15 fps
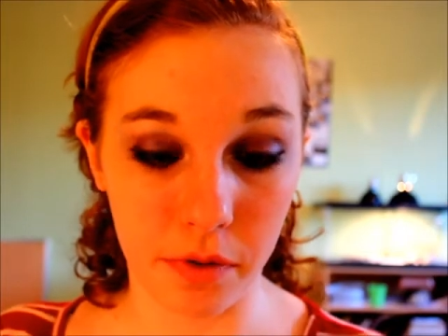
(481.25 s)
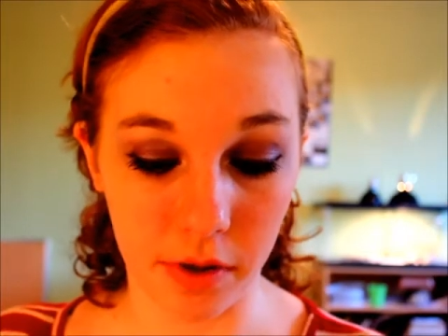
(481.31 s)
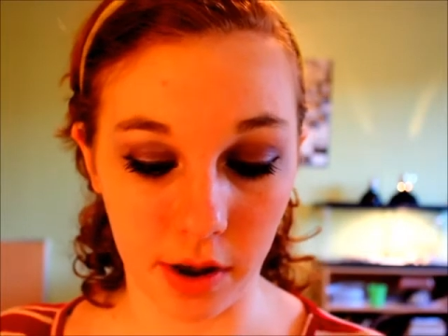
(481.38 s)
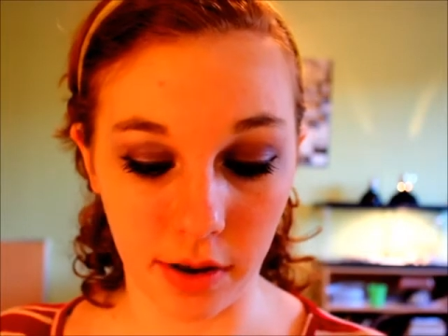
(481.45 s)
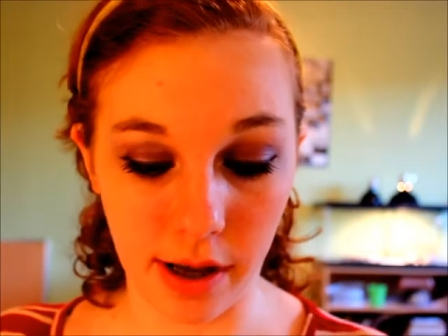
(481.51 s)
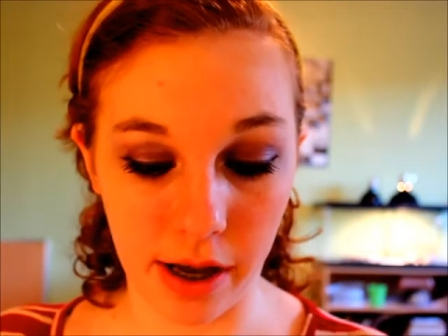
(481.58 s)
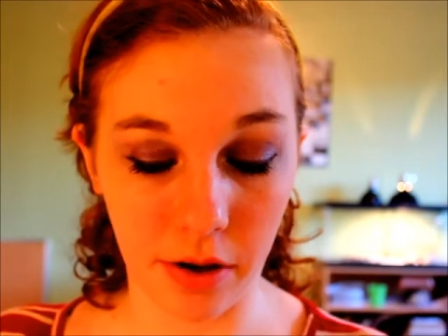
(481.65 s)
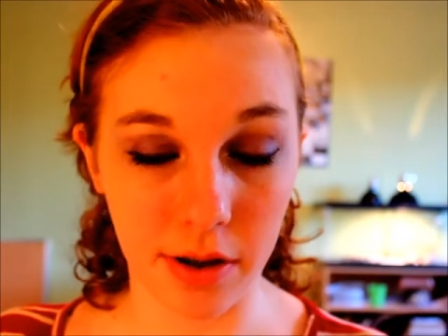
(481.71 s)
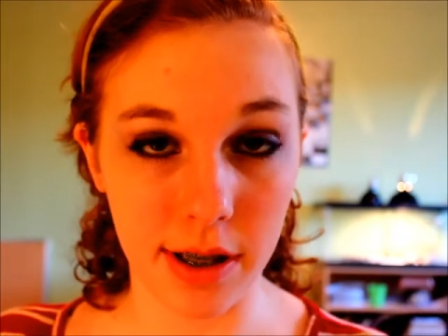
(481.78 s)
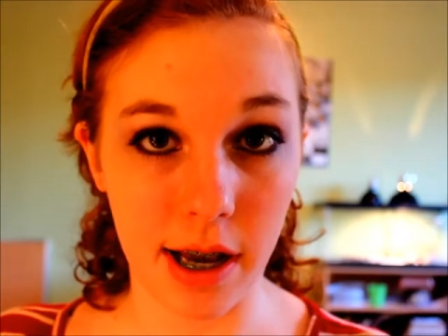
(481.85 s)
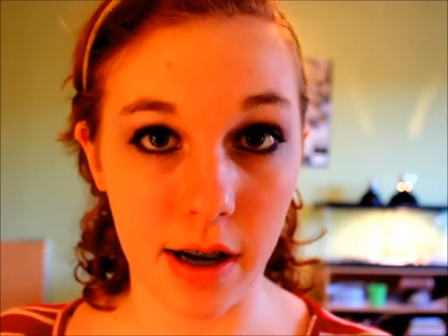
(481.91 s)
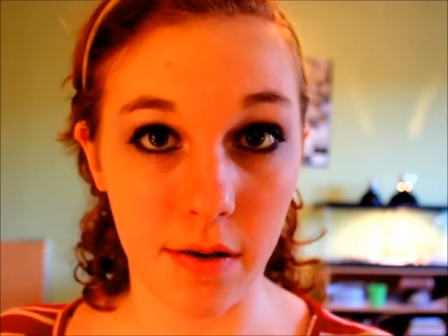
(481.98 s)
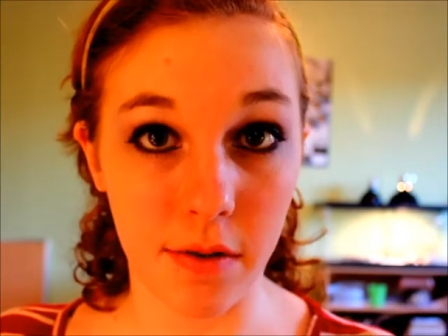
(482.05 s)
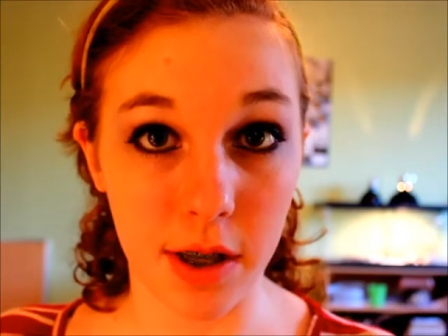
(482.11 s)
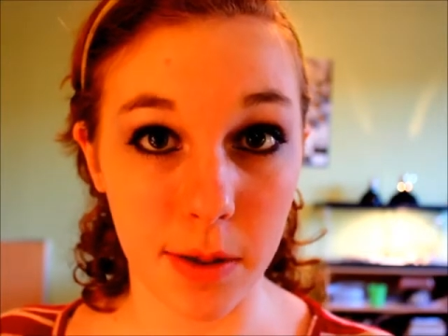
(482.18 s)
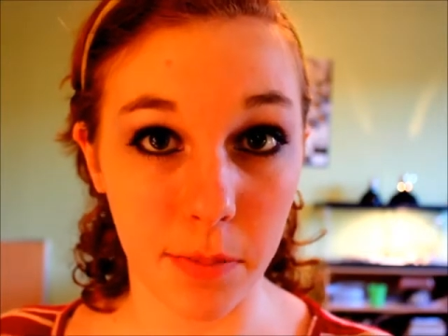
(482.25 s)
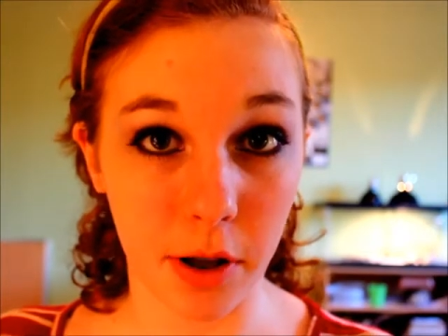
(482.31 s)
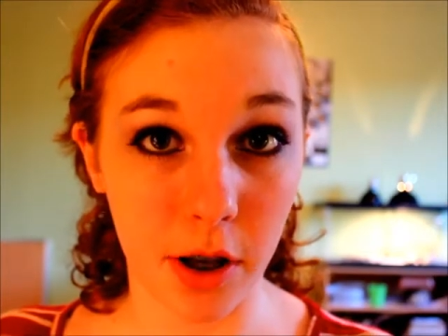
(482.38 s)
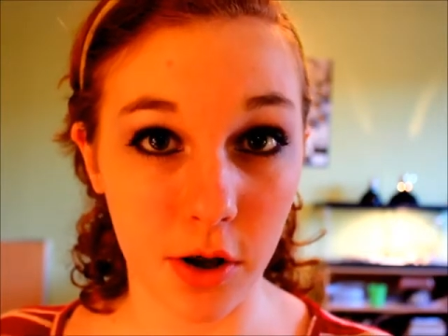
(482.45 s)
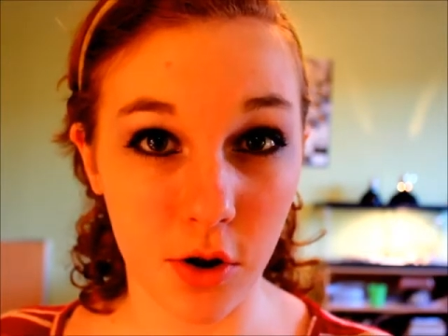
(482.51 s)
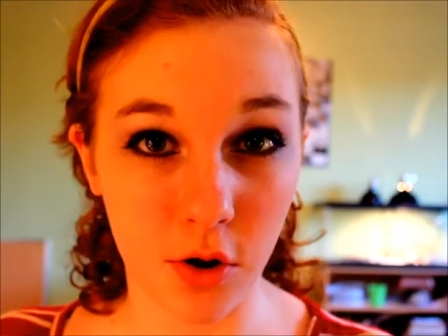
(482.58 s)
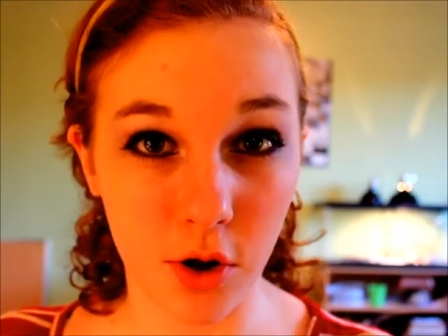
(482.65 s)
the lighter side of this
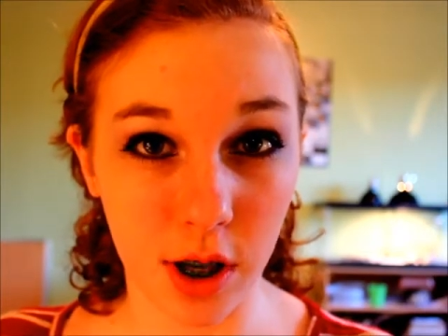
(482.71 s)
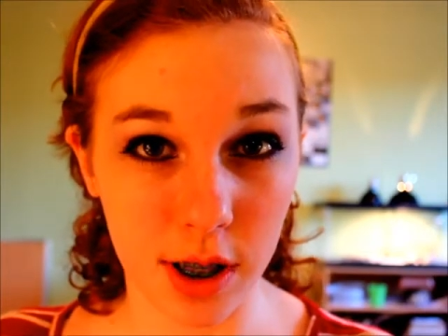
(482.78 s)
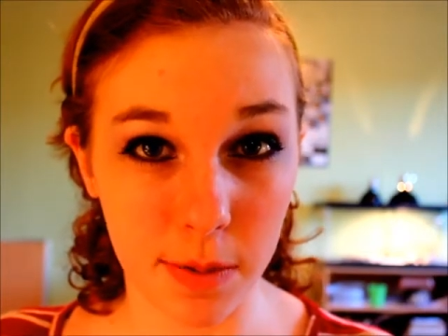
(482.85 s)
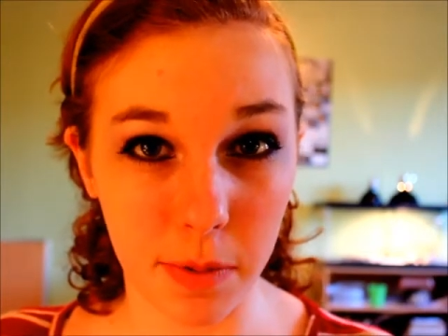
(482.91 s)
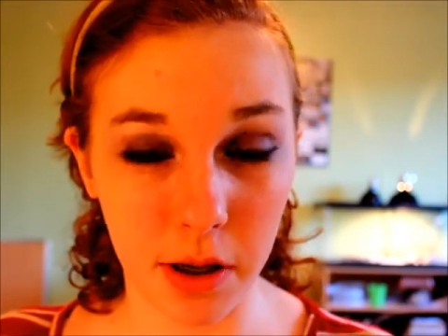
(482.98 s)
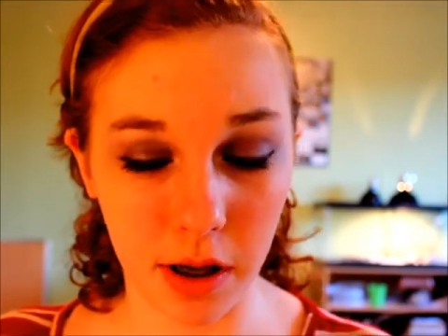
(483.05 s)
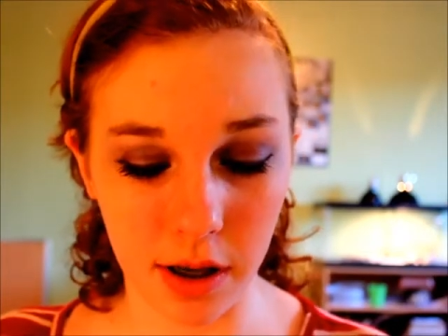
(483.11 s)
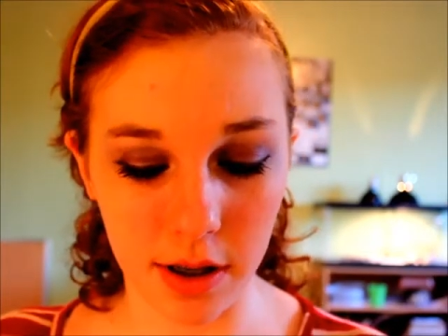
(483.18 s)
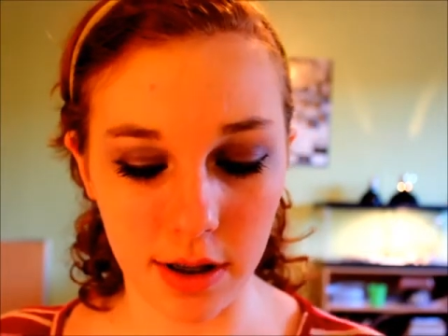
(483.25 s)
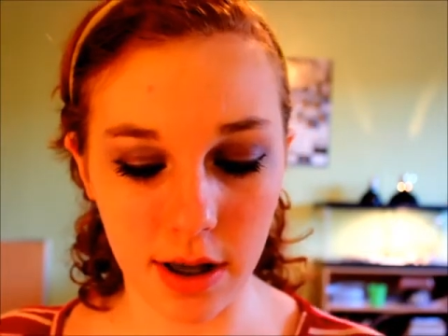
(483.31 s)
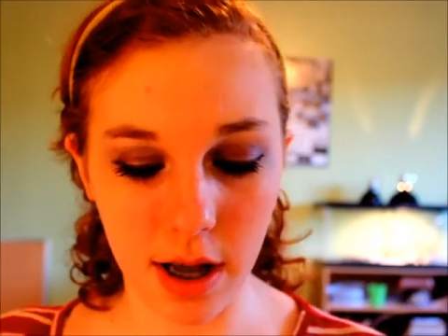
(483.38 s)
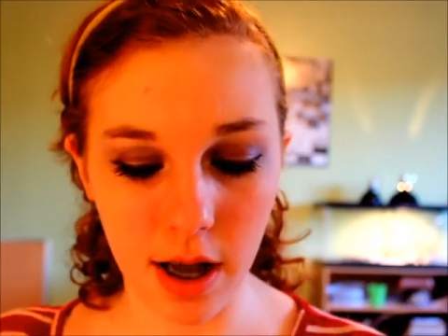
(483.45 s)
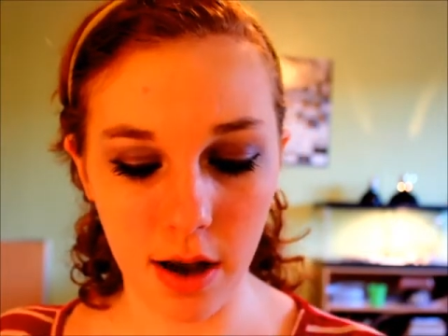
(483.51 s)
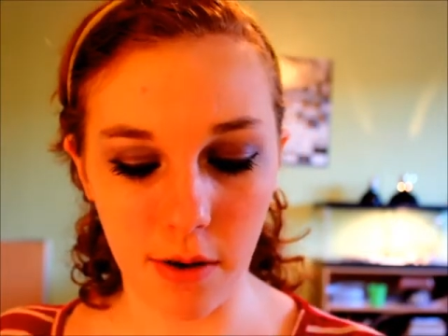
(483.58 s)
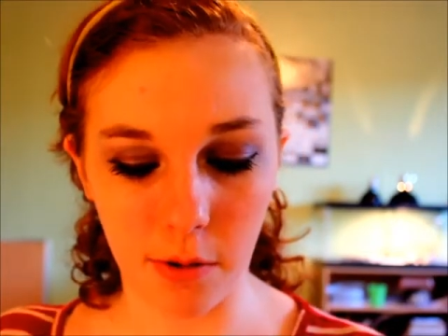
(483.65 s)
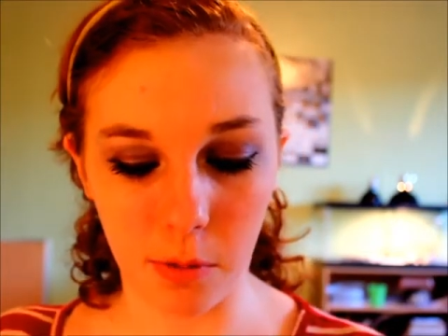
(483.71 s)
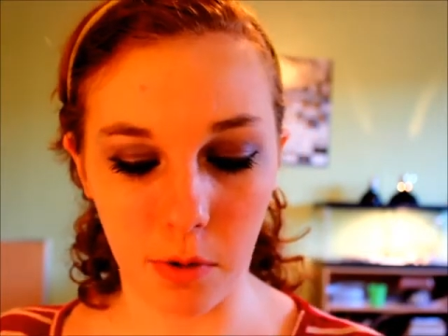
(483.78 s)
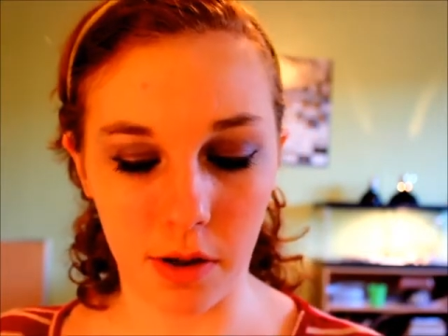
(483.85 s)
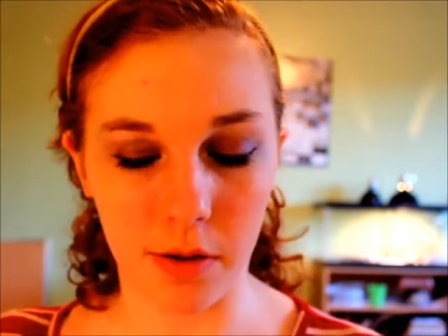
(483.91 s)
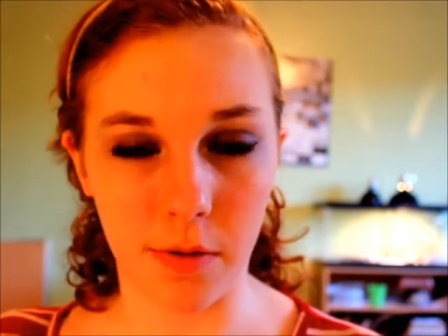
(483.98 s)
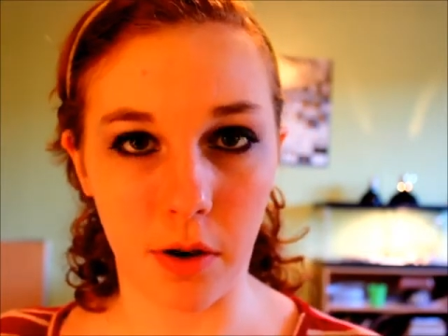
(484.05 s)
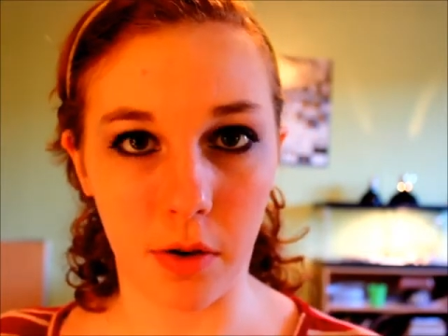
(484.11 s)
blush, just because we
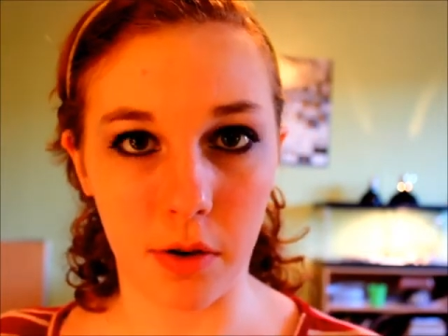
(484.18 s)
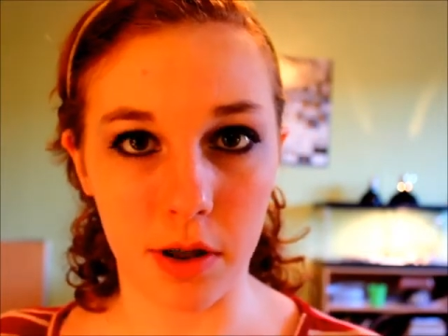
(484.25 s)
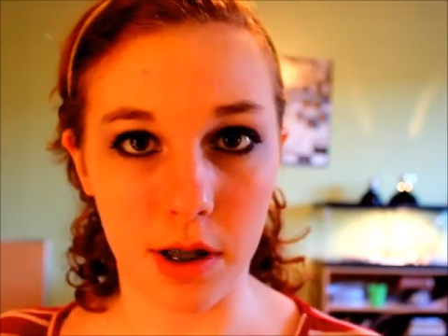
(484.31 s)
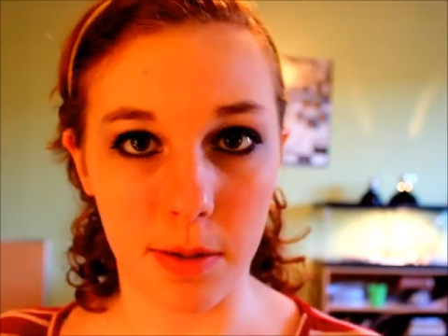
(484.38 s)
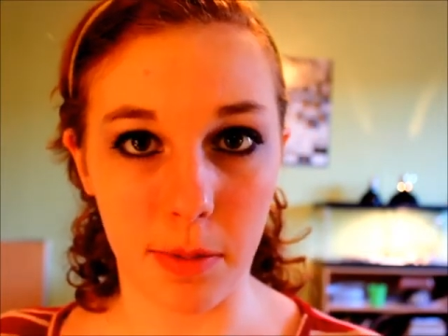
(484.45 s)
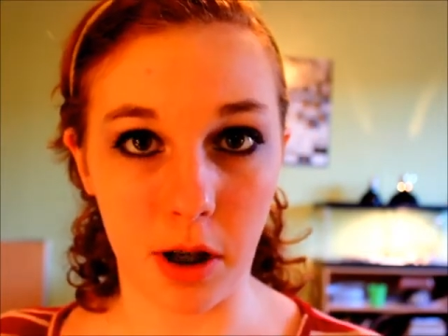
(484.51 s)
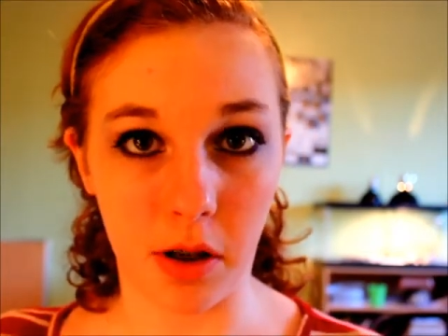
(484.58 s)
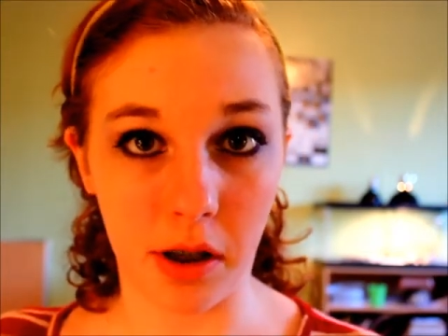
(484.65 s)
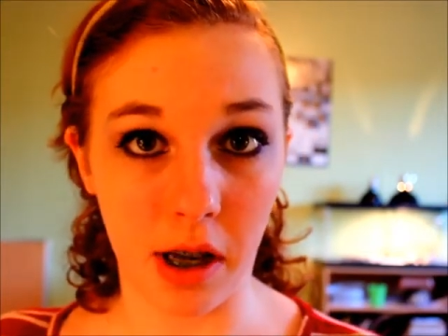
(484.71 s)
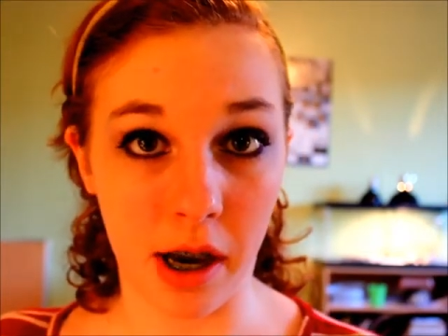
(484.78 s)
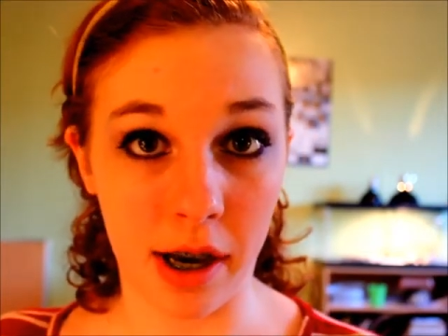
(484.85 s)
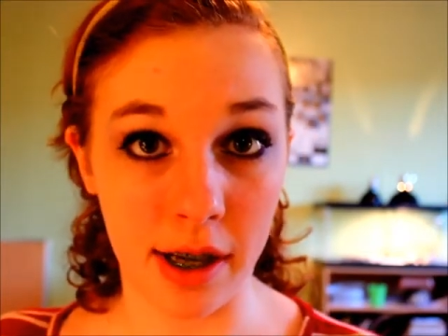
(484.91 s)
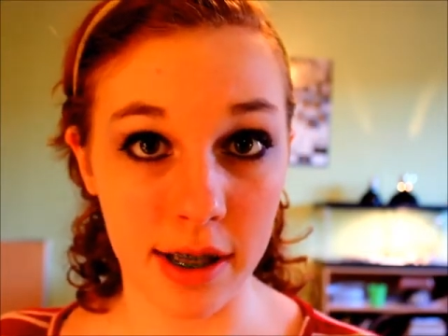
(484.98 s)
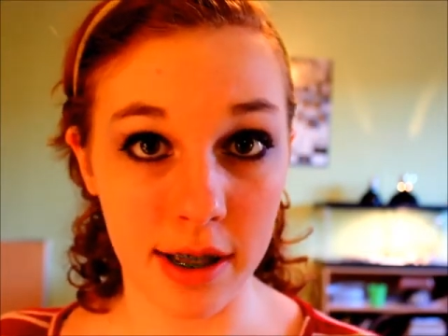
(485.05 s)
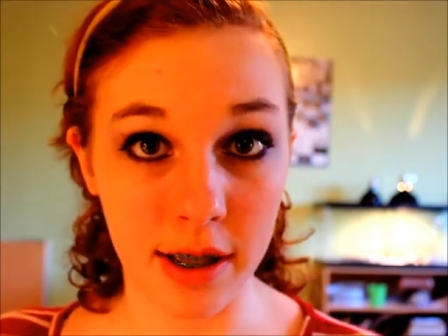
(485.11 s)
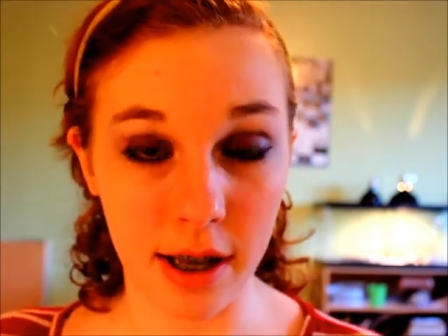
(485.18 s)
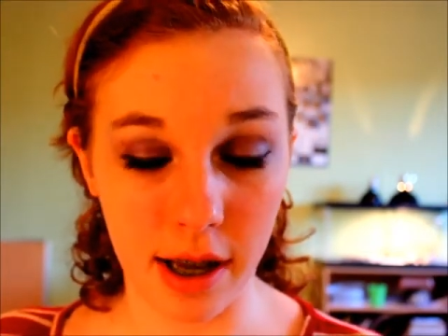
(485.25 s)
want the focus to be on the eyes,